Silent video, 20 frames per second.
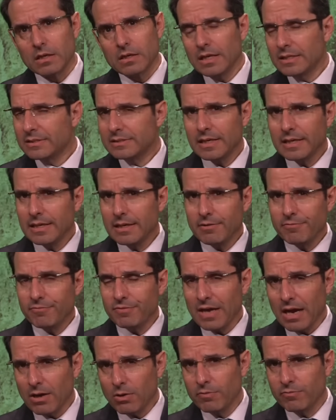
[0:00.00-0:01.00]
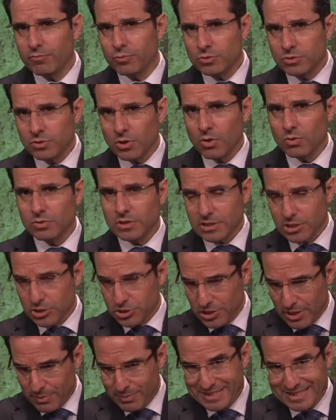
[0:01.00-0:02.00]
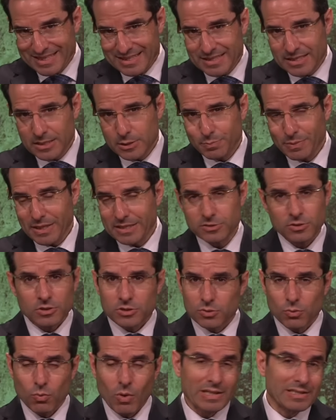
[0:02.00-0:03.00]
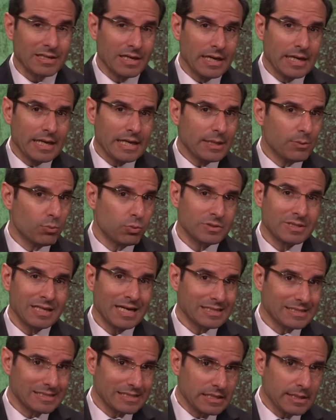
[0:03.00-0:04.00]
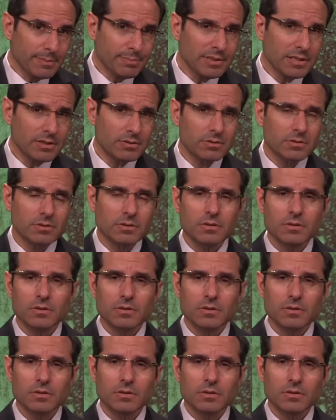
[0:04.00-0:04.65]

let's say if Yaakov would know that Hashem is in this place, so what? He would not sleep there?